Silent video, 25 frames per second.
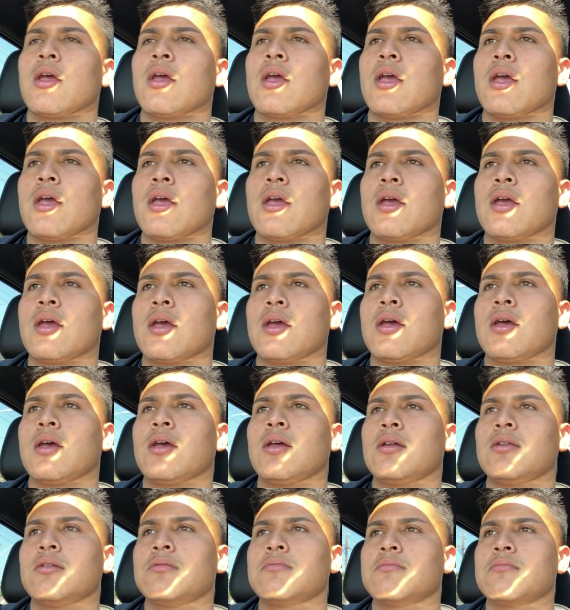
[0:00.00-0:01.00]

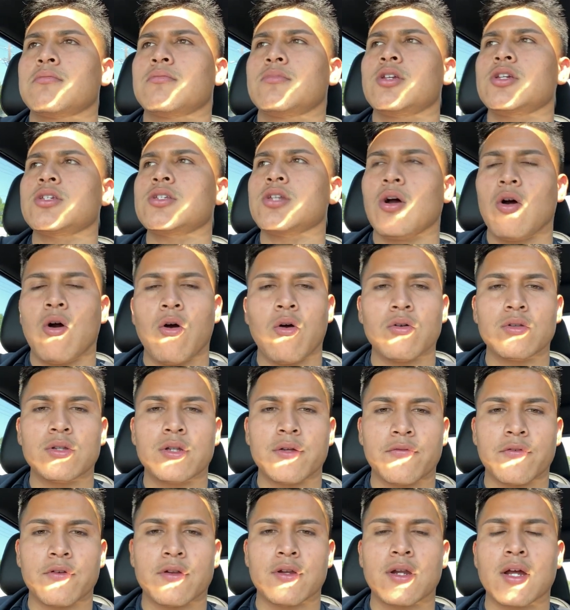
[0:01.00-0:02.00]
and just a whole
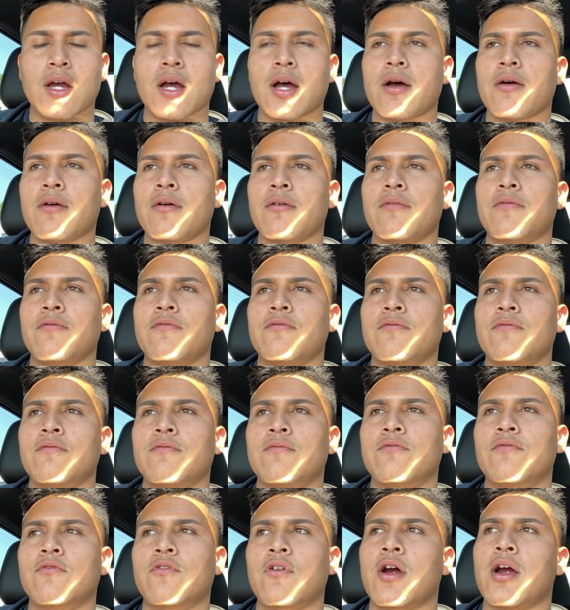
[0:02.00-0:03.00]
different
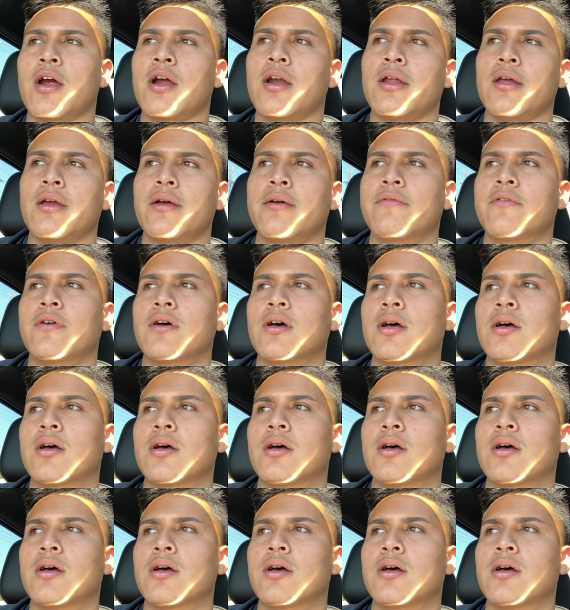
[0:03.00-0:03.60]
variety of